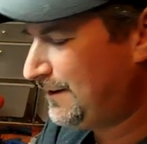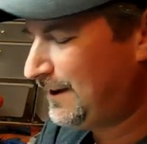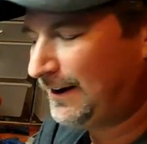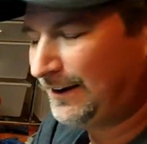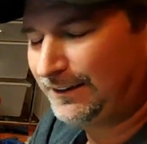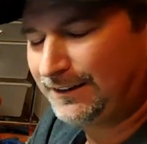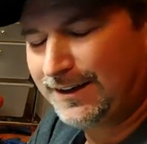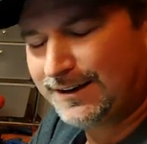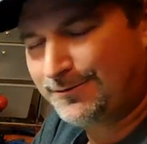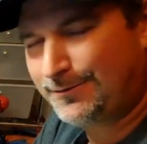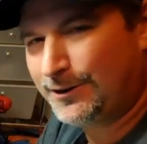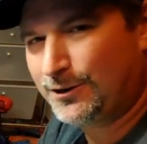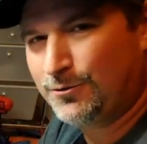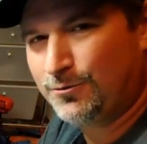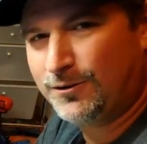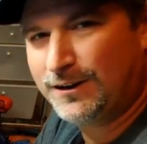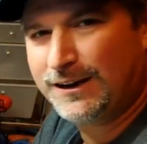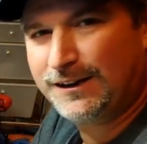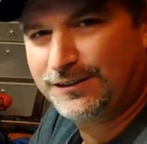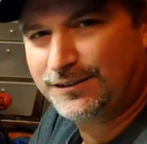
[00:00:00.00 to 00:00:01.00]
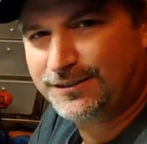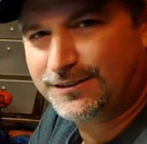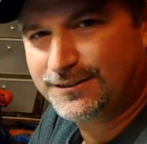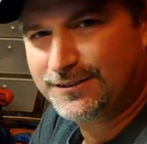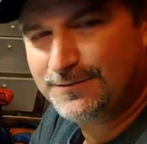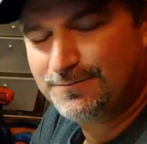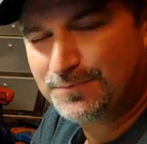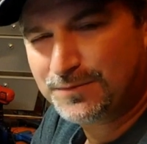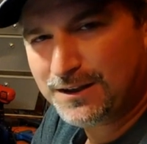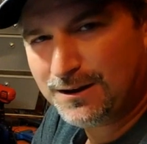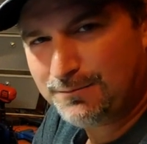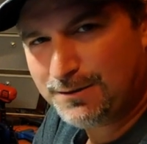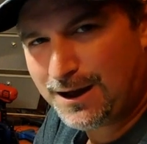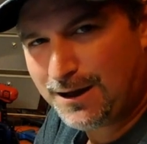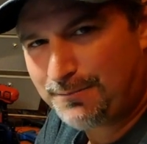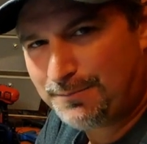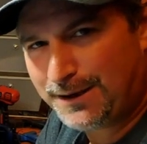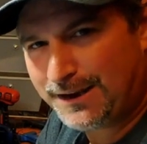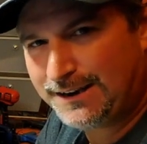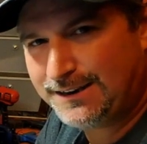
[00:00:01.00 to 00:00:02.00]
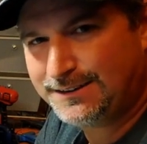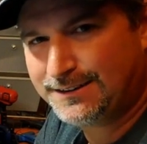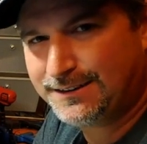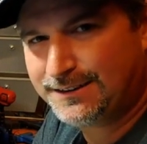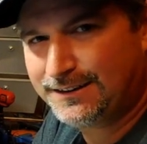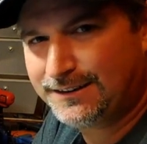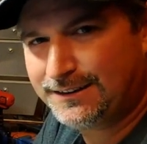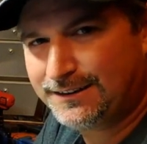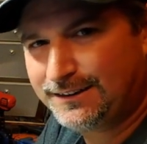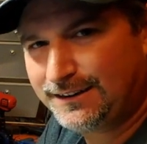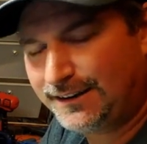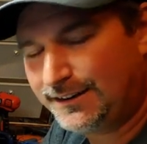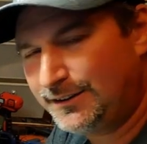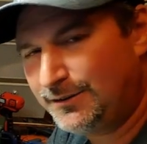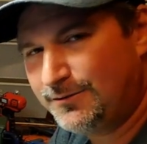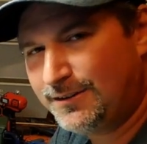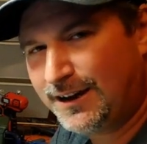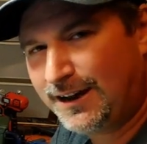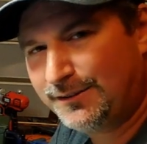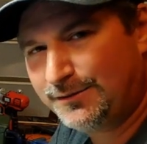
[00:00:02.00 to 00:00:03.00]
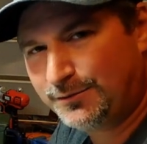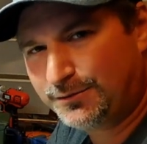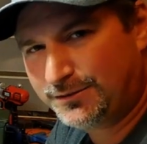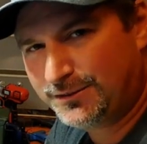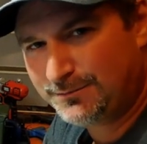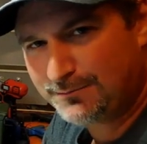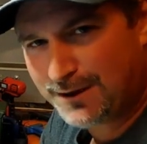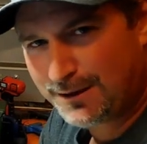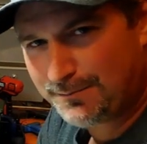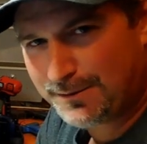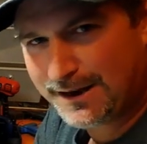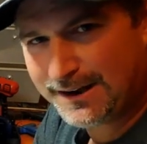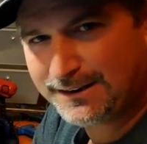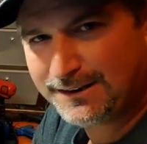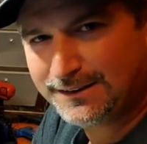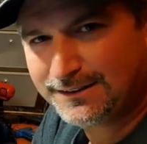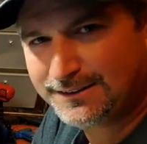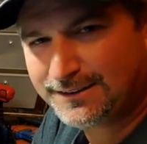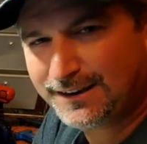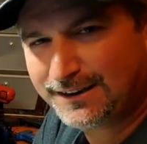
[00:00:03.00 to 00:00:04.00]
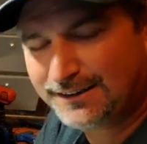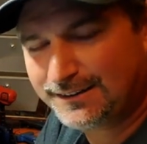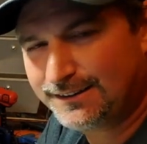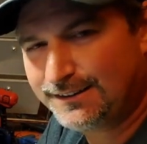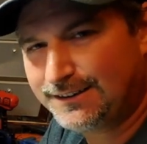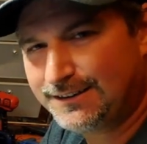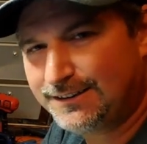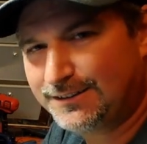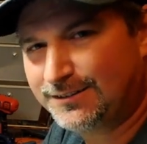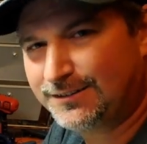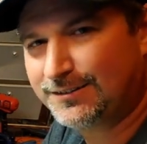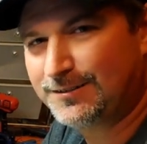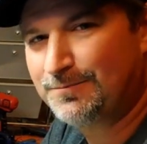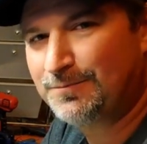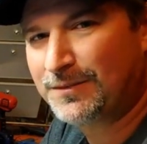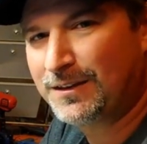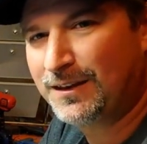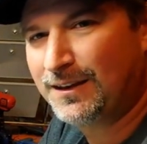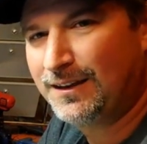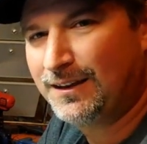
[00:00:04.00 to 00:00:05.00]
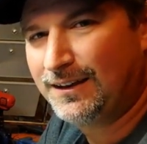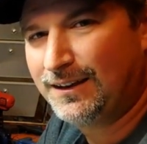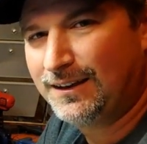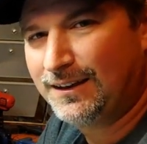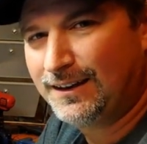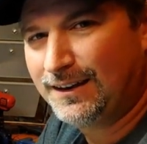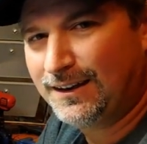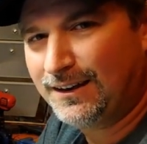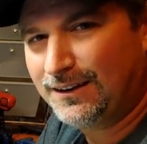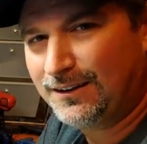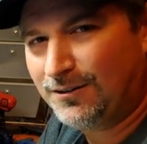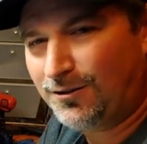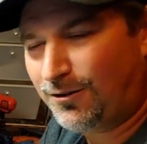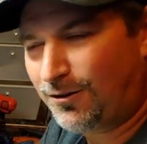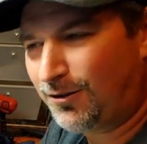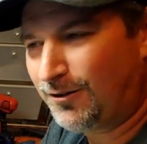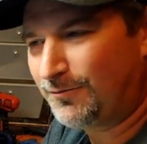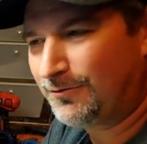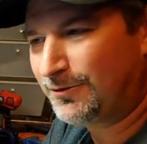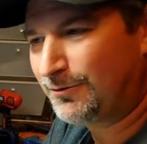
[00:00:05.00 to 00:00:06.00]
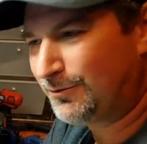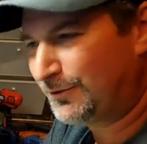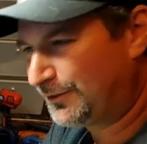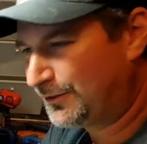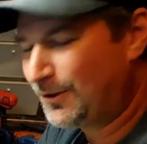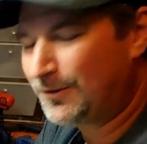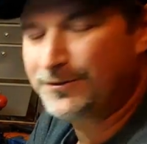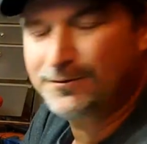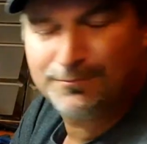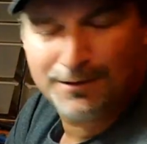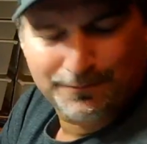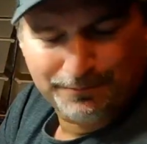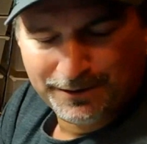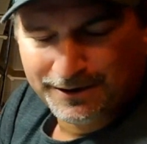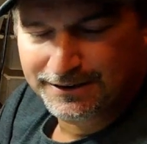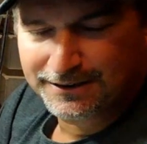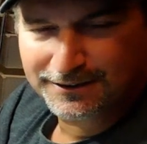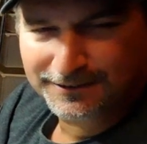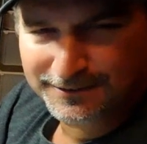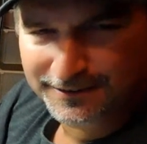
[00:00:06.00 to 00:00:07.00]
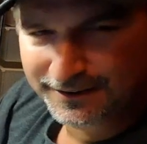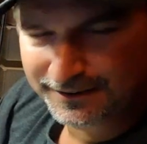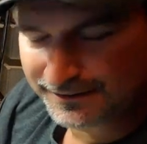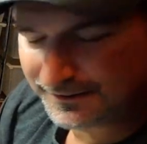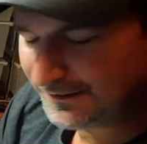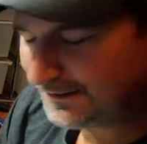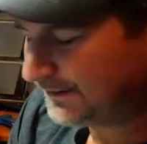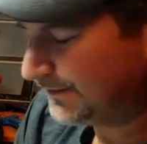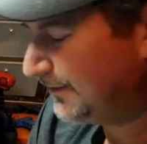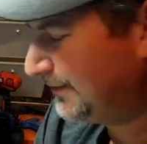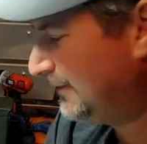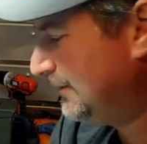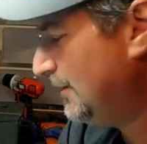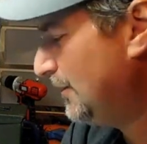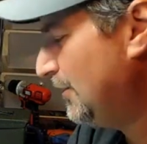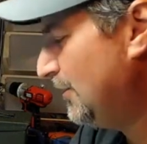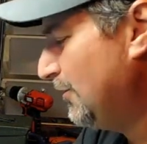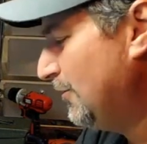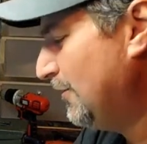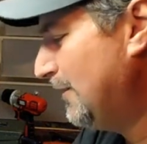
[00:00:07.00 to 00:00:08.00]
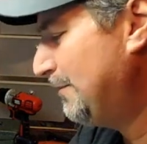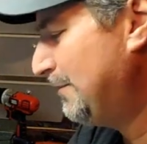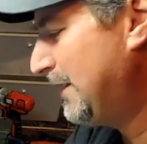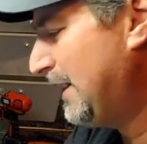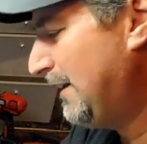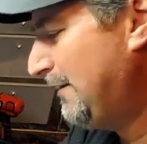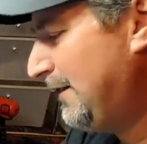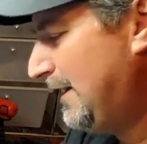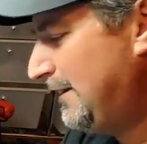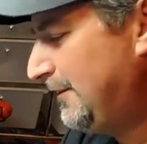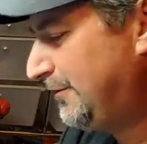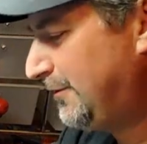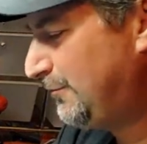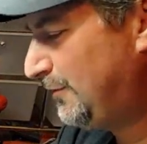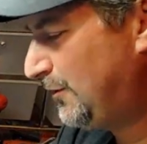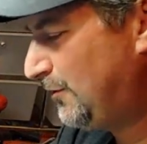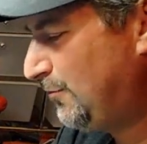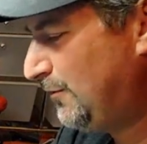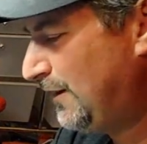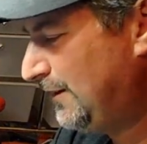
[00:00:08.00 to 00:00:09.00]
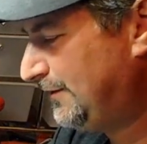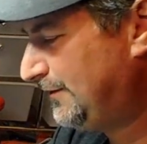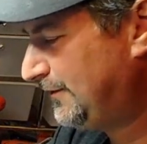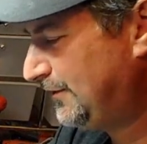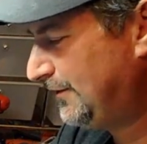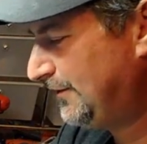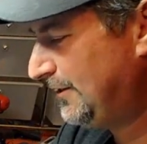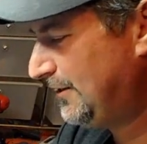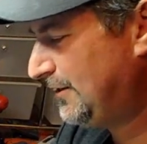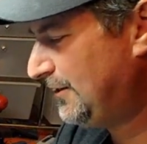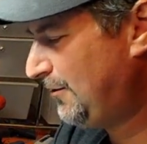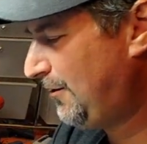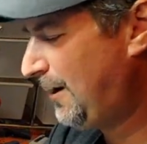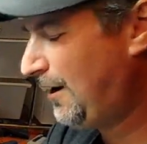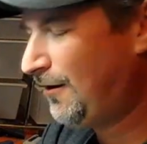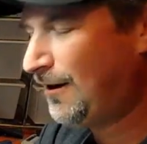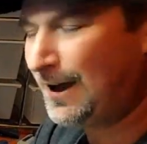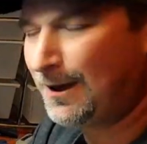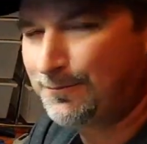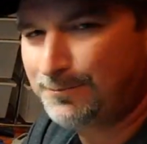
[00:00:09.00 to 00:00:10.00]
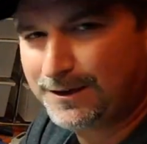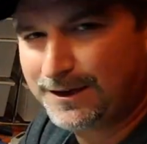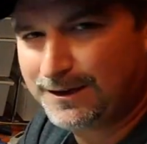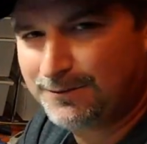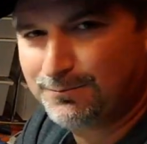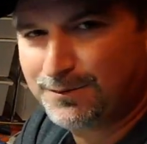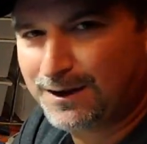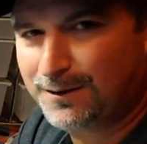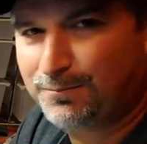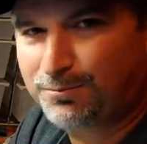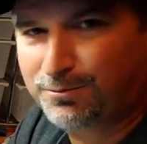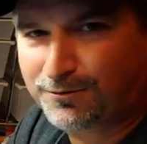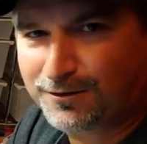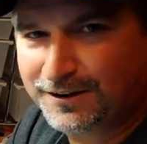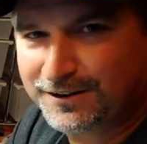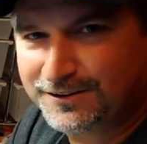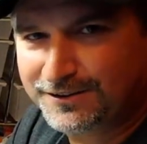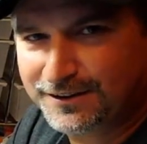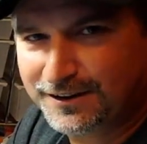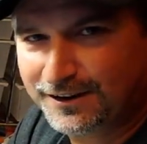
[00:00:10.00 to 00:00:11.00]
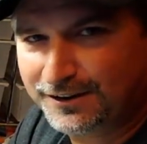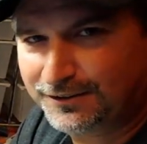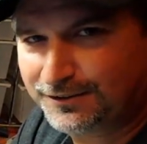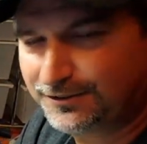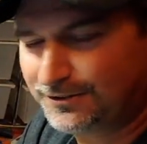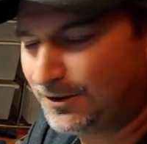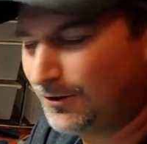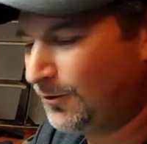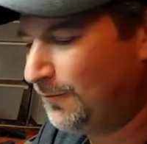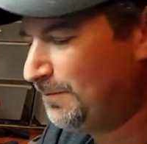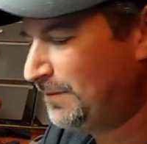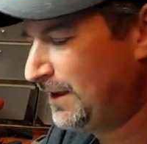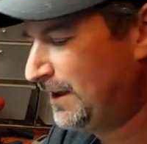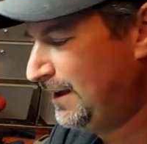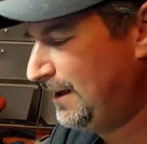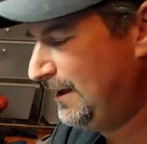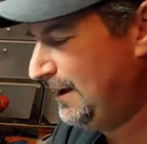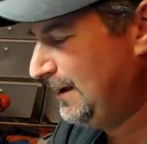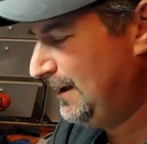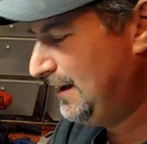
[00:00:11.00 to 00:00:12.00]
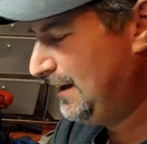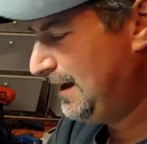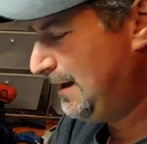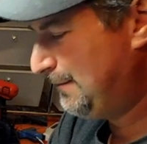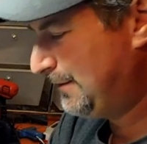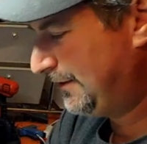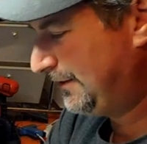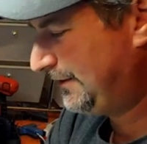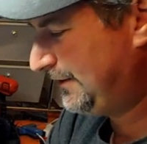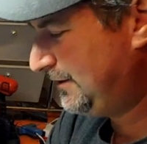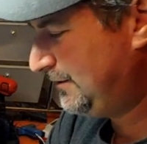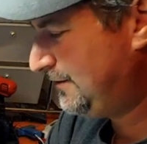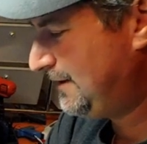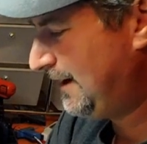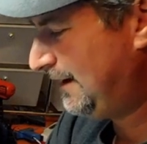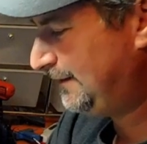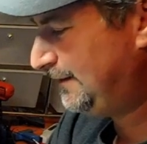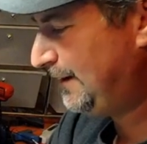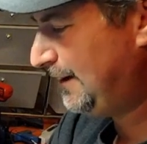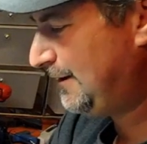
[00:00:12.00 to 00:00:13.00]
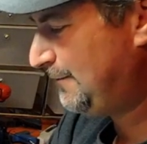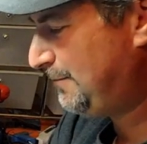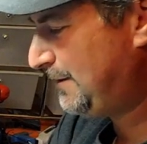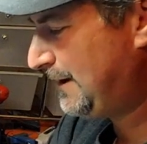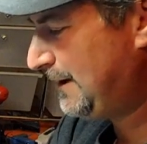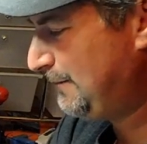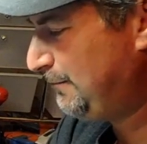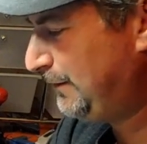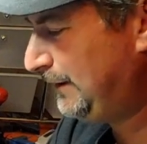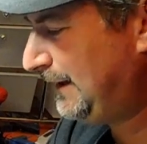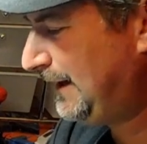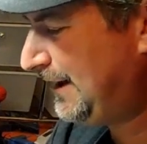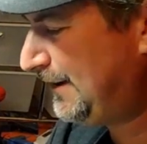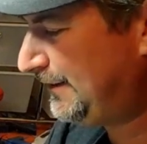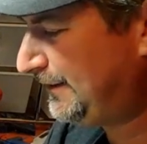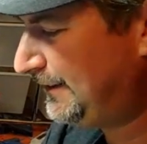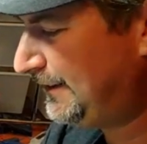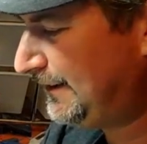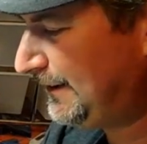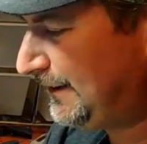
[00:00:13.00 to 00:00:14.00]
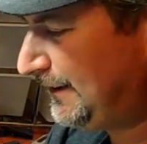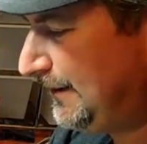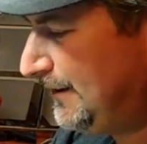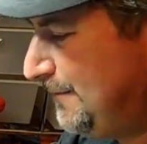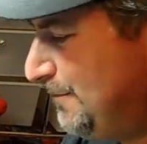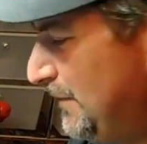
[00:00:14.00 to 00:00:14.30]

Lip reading: I've got a lot of requests about painting, and you guys have seen my painting techniques, or the results of my painting techniques. So I've had some requests to show you how I paint my projects. So I'm going to show you guys how to paint plastic,